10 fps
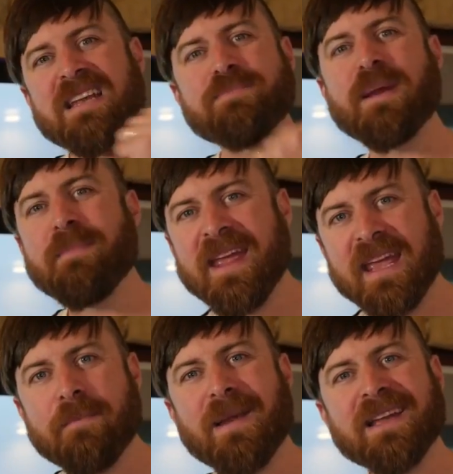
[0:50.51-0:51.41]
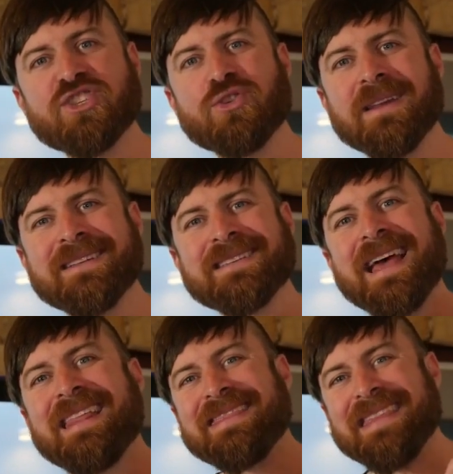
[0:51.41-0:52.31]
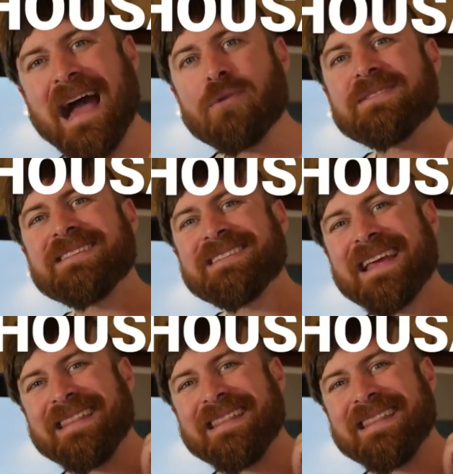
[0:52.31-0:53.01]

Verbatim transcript: that has been making my students thousands